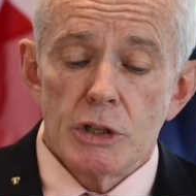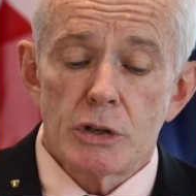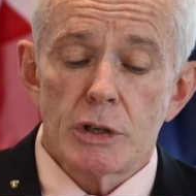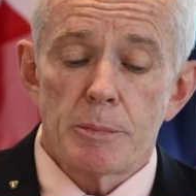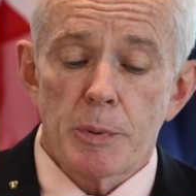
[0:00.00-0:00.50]
you
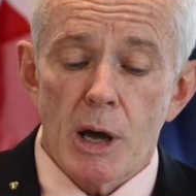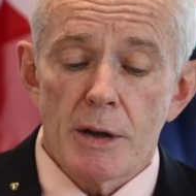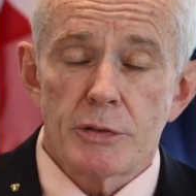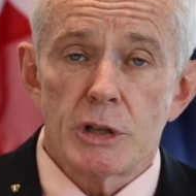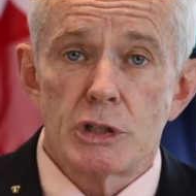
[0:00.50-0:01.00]
can
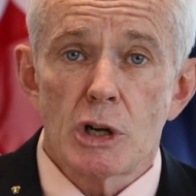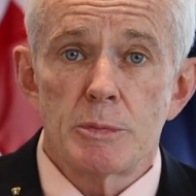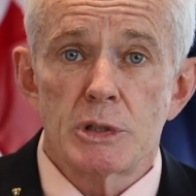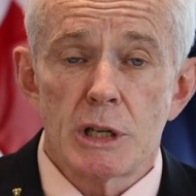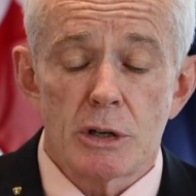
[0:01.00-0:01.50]
apply for the
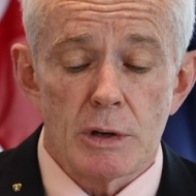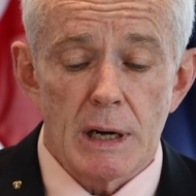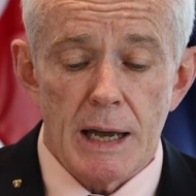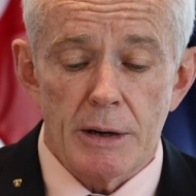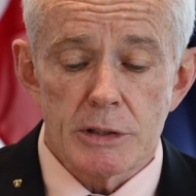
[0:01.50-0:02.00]
JobSeeker
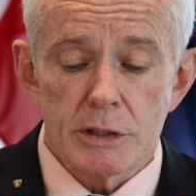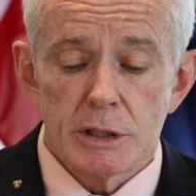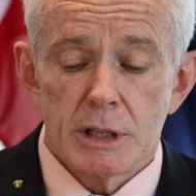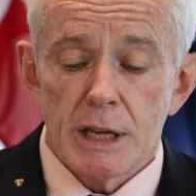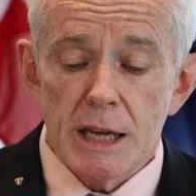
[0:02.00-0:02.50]
Allowance
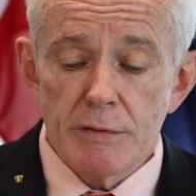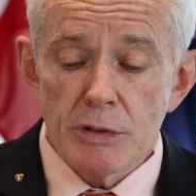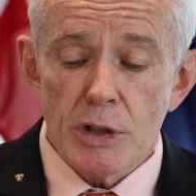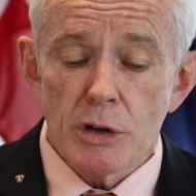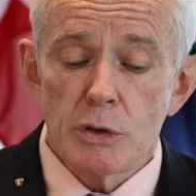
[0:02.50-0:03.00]

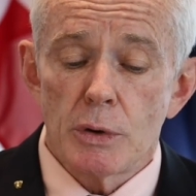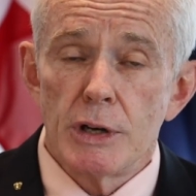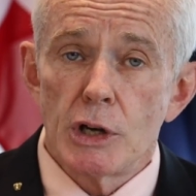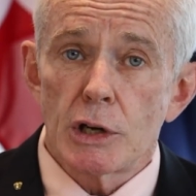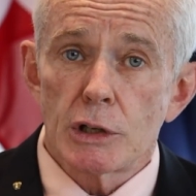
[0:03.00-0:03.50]
even though you are
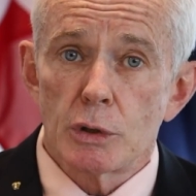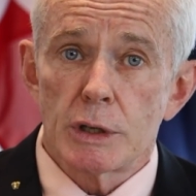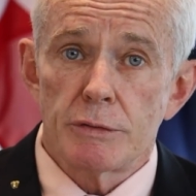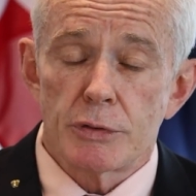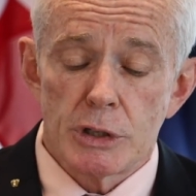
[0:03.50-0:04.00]
not
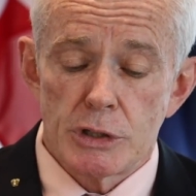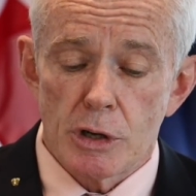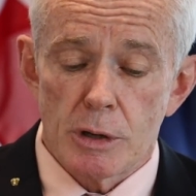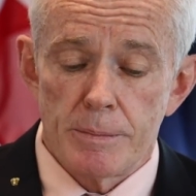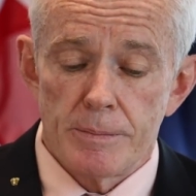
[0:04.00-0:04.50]
looking for a
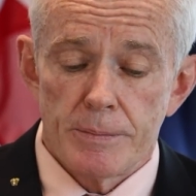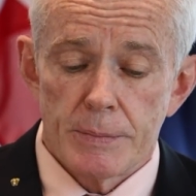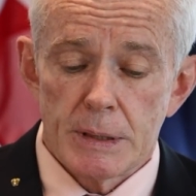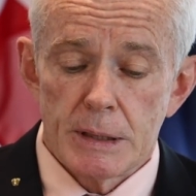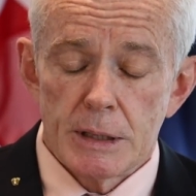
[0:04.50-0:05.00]
job.
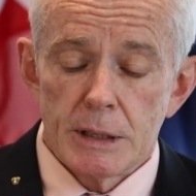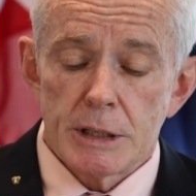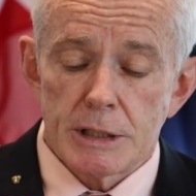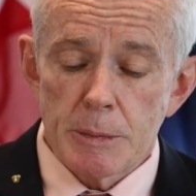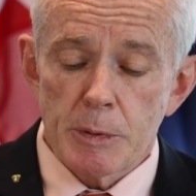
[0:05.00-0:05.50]

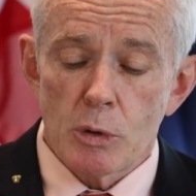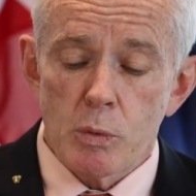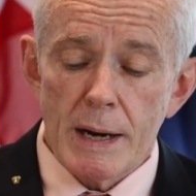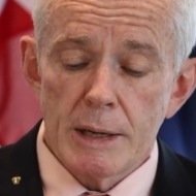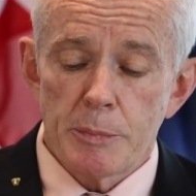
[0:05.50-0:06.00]
The typical
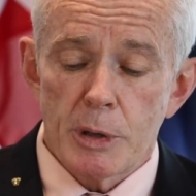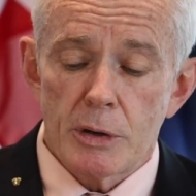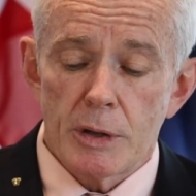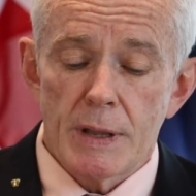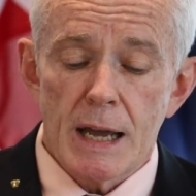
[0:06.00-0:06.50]
waiting
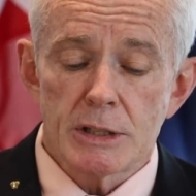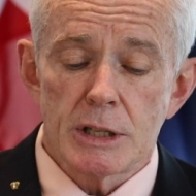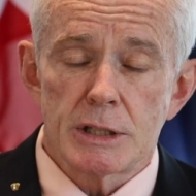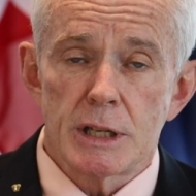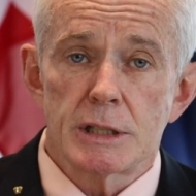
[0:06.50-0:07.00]
period and the
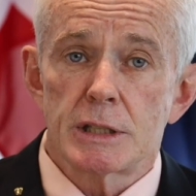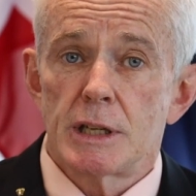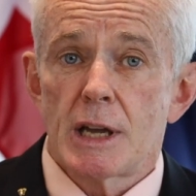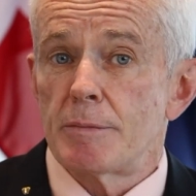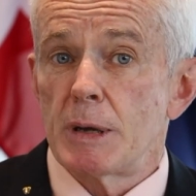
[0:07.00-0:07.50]
asset test
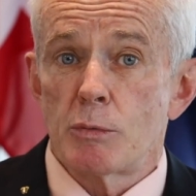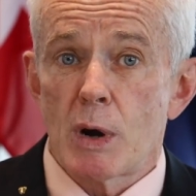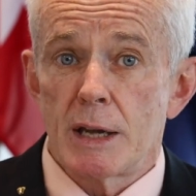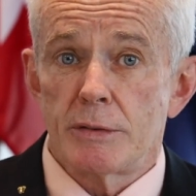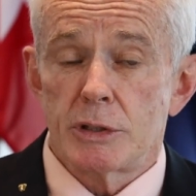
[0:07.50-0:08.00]
have been
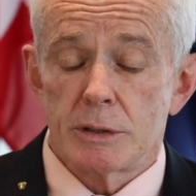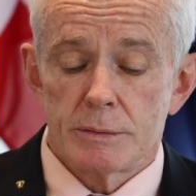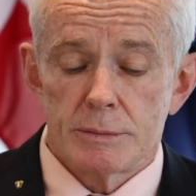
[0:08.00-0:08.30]
waived.